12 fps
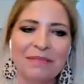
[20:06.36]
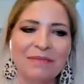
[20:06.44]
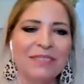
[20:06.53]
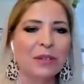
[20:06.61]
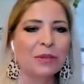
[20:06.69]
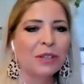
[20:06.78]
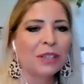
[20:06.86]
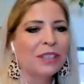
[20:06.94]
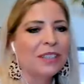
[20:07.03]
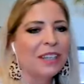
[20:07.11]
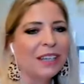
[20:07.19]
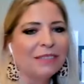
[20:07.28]
it. all that So
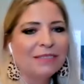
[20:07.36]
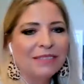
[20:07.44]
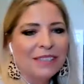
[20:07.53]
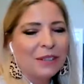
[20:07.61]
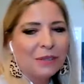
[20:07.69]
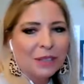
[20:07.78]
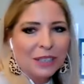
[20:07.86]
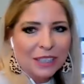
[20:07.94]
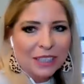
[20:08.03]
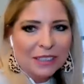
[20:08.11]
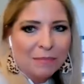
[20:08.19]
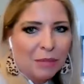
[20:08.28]
good, stuff. Dan. So
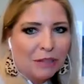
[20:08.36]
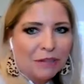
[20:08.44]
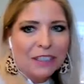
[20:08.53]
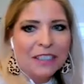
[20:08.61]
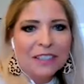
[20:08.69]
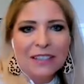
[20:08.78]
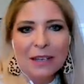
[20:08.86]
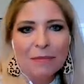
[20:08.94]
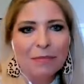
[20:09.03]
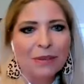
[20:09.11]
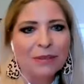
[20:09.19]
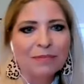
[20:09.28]
good. Perfect
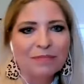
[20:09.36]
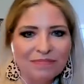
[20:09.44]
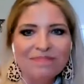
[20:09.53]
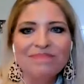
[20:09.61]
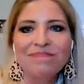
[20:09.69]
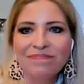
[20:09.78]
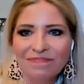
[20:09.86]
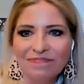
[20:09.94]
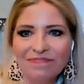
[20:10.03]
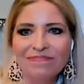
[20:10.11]
example. You